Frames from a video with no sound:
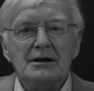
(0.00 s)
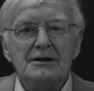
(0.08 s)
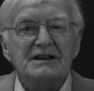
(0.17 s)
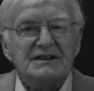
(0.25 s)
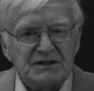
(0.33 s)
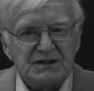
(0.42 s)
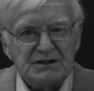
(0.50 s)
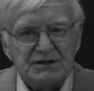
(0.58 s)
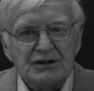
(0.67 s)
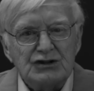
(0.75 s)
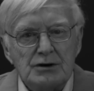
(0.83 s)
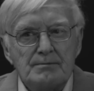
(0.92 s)
This
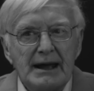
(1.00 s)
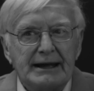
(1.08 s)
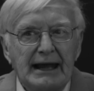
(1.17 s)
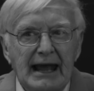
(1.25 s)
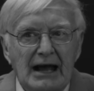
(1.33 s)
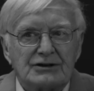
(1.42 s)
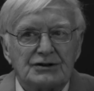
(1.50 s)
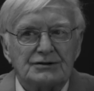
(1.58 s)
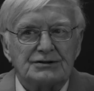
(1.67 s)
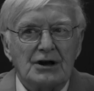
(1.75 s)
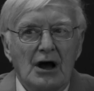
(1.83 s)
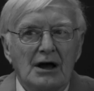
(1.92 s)
decision-making
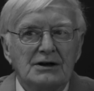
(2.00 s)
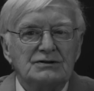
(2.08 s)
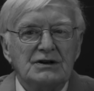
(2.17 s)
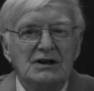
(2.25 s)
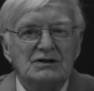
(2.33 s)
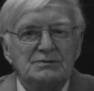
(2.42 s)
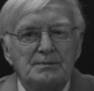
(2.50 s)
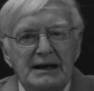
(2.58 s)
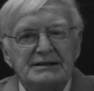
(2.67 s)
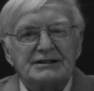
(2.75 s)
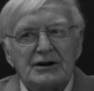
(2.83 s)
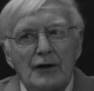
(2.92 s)
exercise is
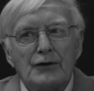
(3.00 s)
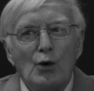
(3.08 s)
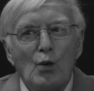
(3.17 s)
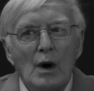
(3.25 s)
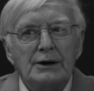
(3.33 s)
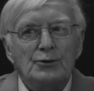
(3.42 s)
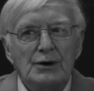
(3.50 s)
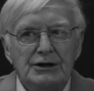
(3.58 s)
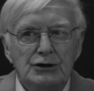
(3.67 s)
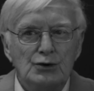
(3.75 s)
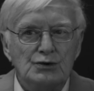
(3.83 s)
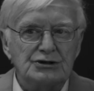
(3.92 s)
based on the one we
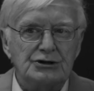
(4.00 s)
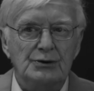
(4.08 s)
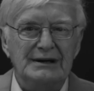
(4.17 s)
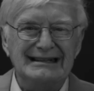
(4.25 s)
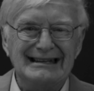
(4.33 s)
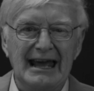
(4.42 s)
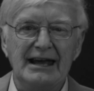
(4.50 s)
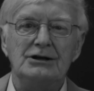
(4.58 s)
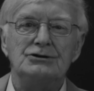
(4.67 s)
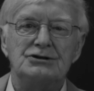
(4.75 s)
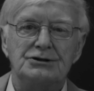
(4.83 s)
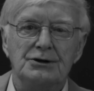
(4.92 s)
use to
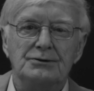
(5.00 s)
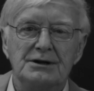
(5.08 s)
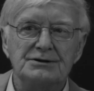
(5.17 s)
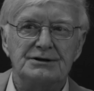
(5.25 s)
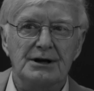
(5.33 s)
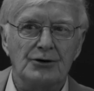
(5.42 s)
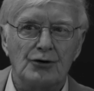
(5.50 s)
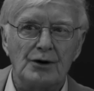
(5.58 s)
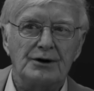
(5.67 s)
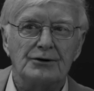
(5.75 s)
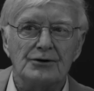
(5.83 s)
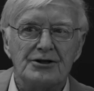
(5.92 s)
engage students in
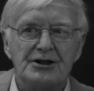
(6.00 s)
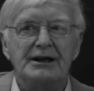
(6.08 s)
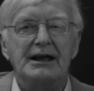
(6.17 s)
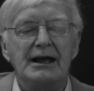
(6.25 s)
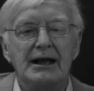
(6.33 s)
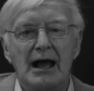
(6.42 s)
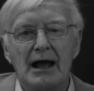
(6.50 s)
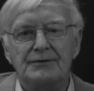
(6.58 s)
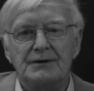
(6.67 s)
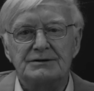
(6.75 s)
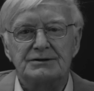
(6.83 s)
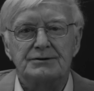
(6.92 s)
critical thinking at
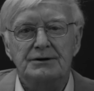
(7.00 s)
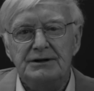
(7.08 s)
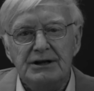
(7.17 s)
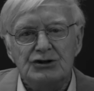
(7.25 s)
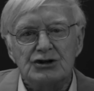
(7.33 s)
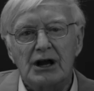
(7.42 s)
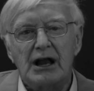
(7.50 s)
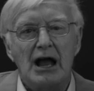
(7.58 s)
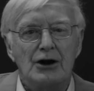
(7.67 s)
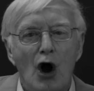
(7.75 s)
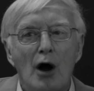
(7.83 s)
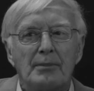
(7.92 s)
the strategic
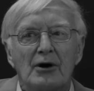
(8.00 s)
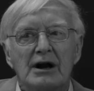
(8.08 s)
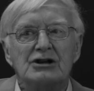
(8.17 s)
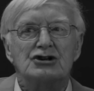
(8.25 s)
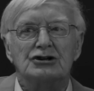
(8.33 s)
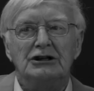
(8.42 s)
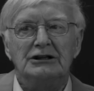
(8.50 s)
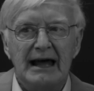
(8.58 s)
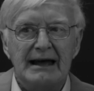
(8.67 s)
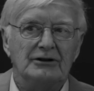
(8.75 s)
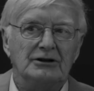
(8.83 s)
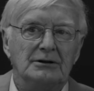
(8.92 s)
and operational
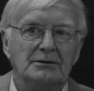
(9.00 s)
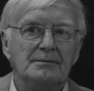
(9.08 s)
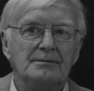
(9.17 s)
level.